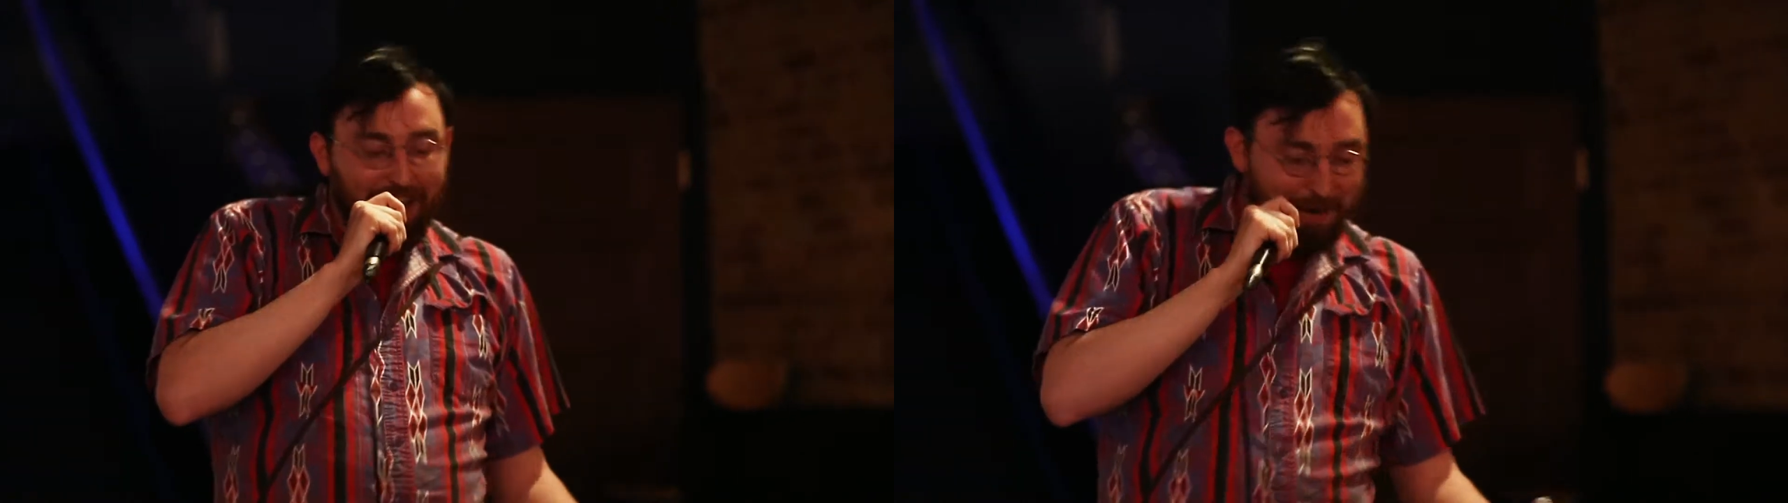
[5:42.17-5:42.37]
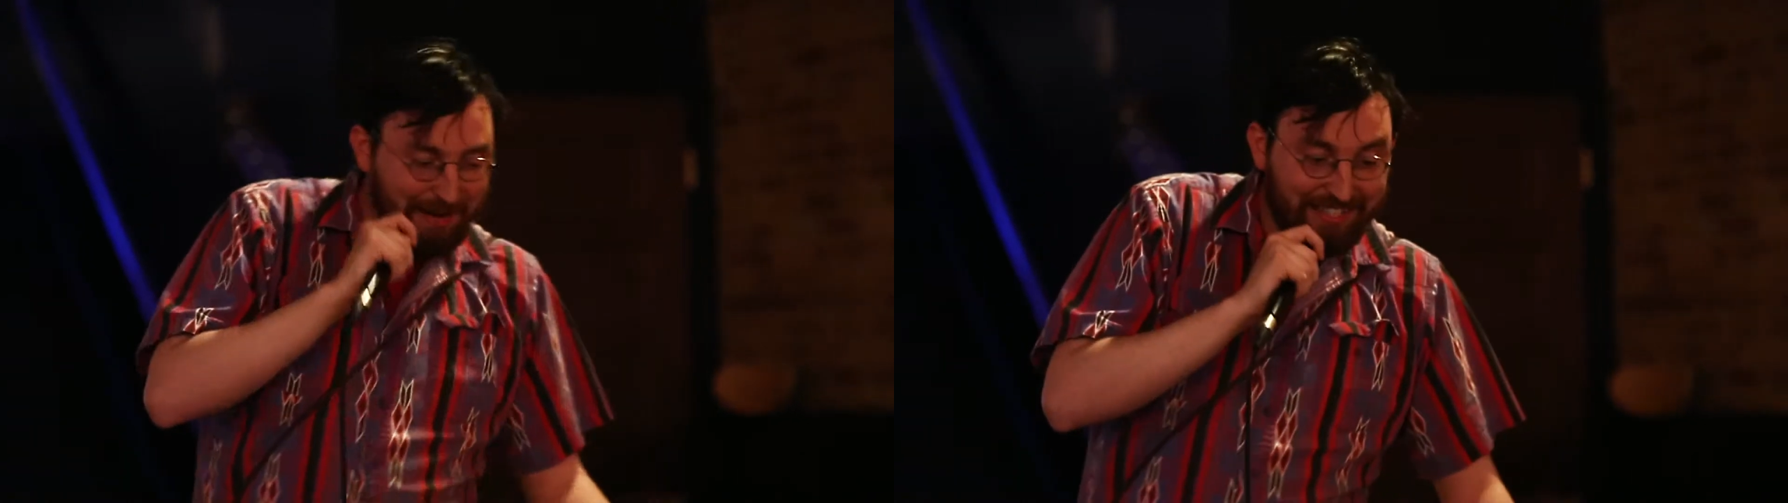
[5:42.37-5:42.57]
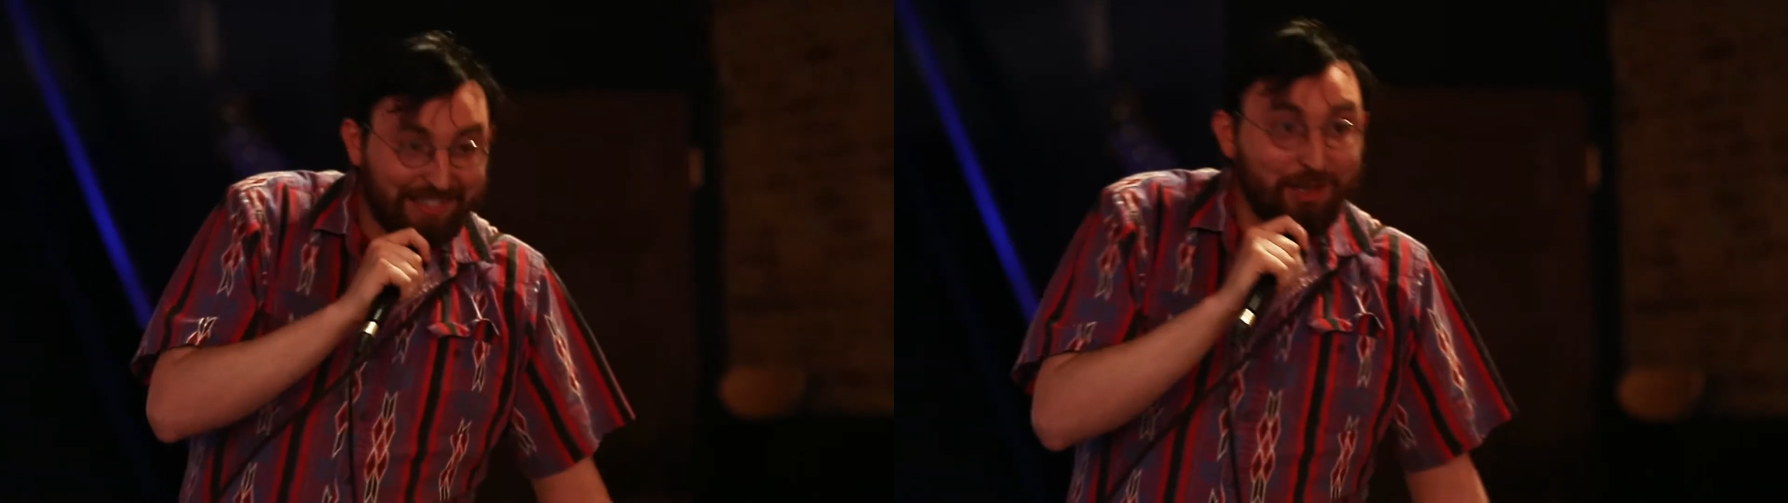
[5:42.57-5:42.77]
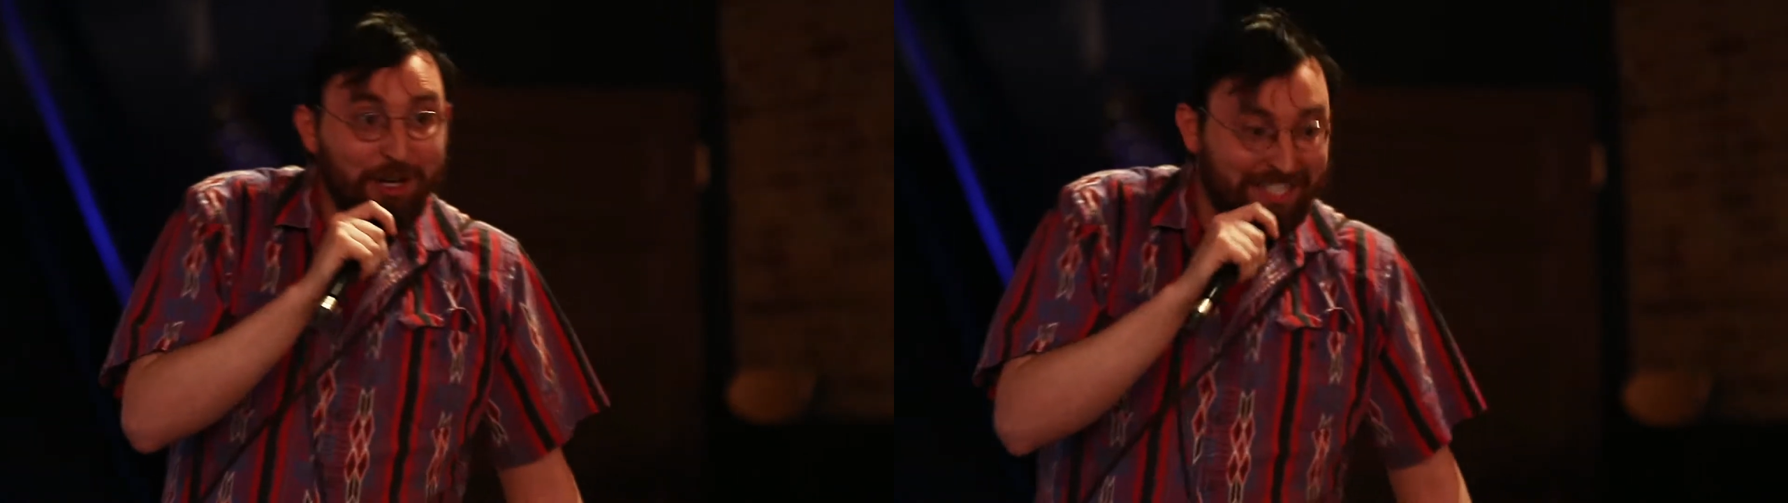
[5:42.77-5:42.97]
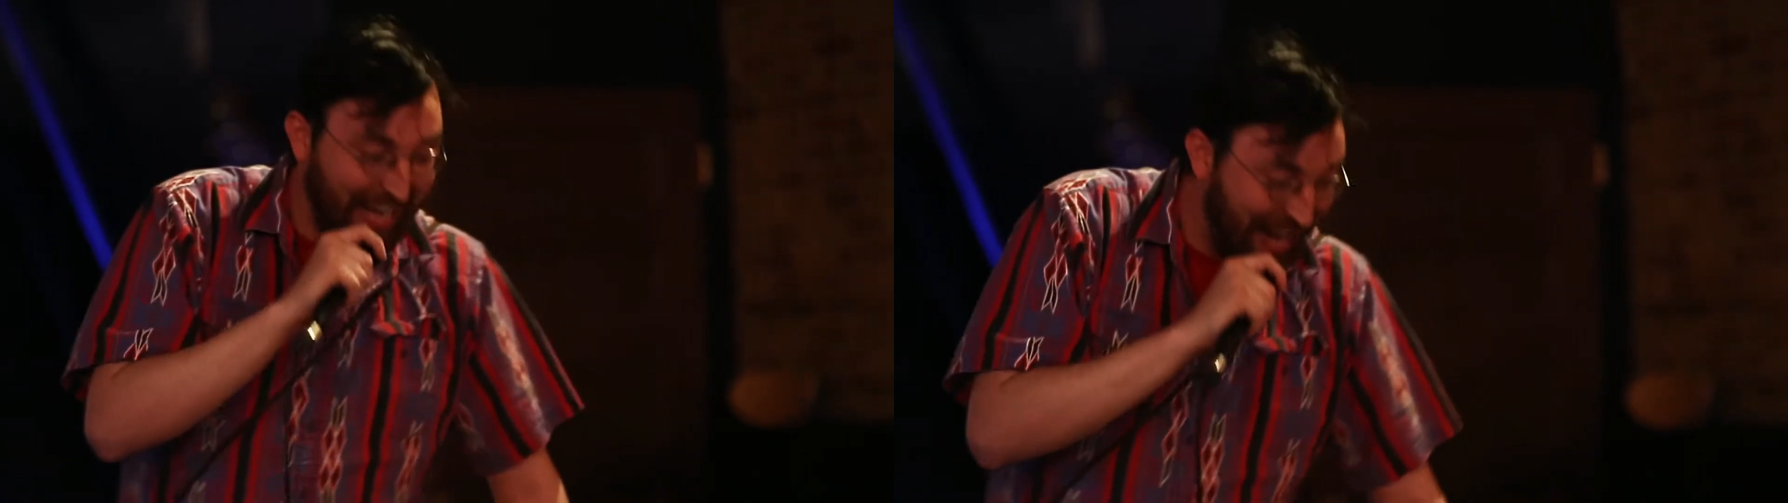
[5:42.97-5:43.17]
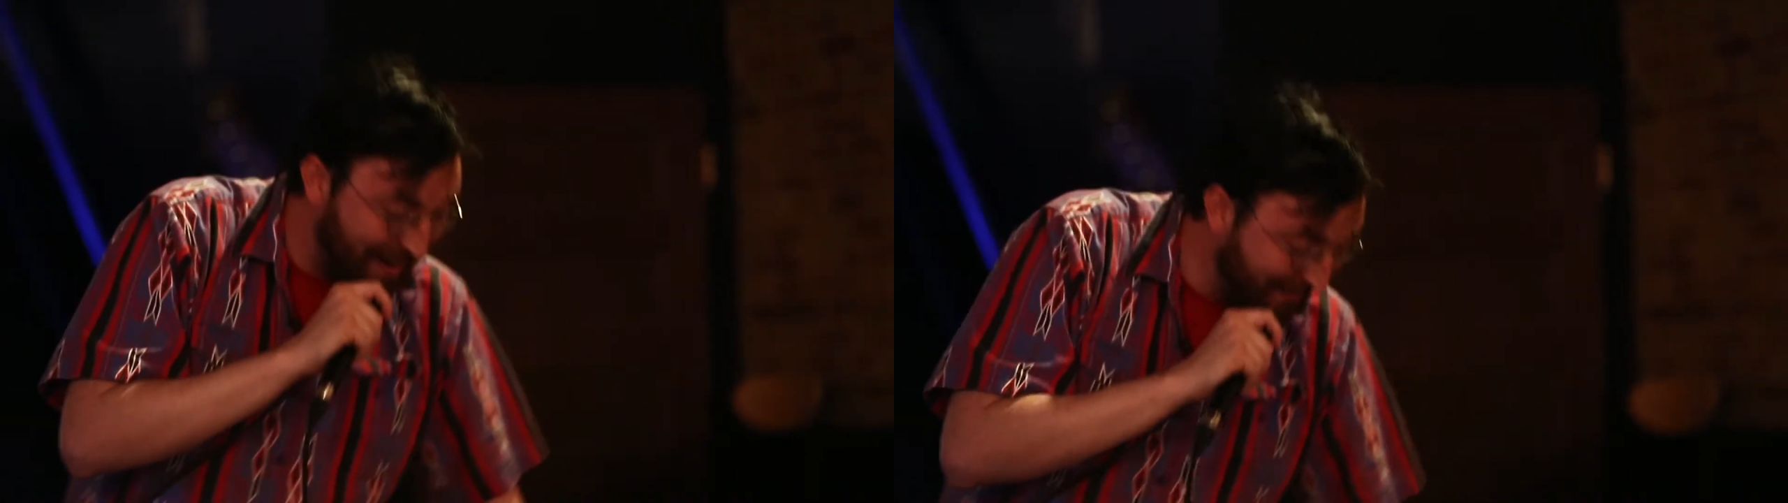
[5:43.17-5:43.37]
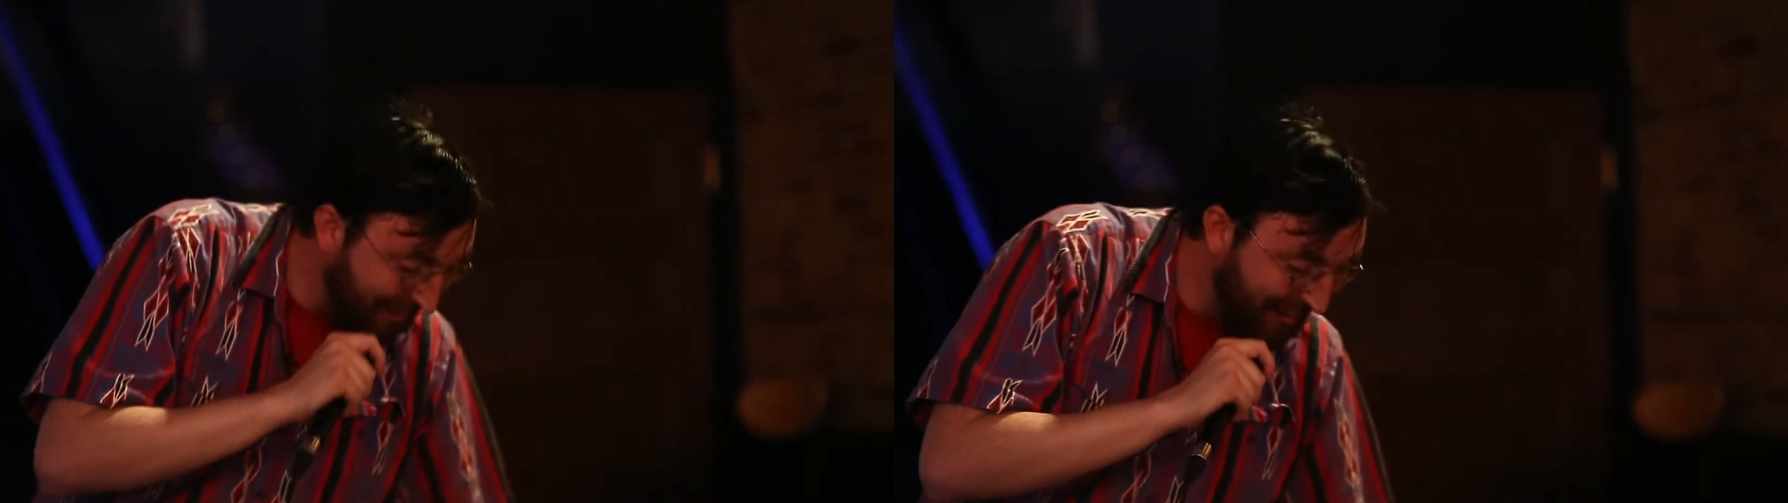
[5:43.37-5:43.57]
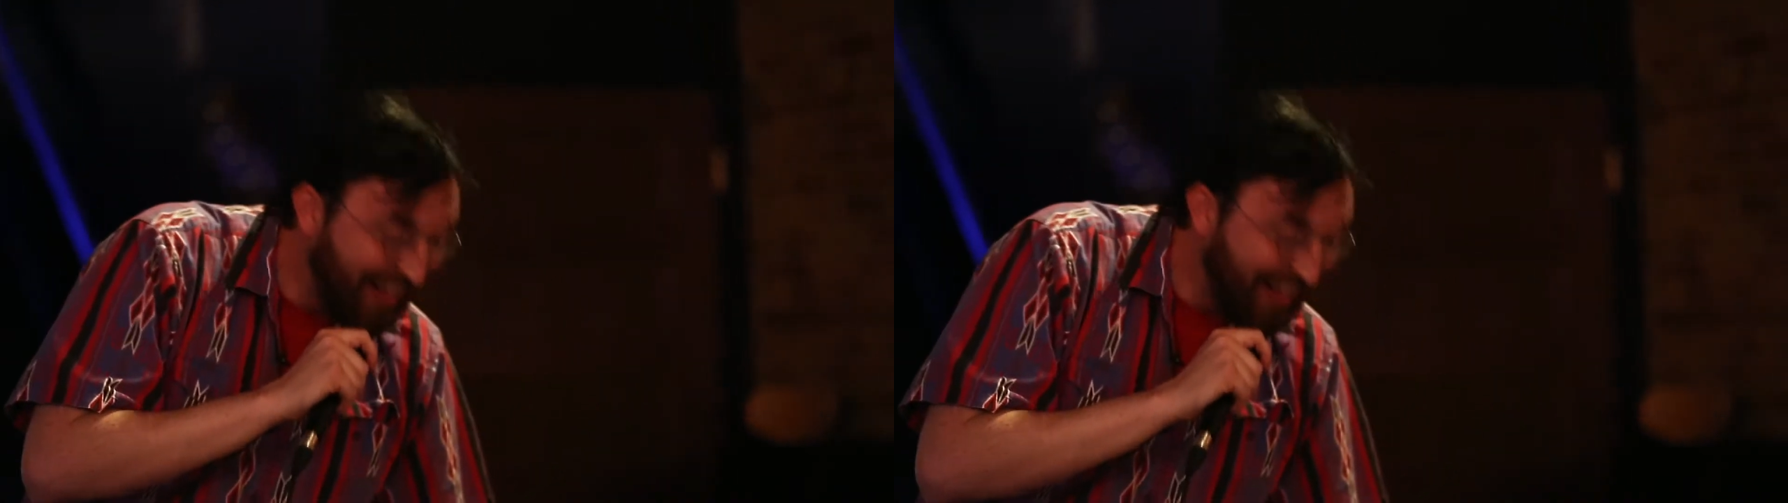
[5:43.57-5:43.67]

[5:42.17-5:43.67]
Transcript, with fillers: and I'm going to look down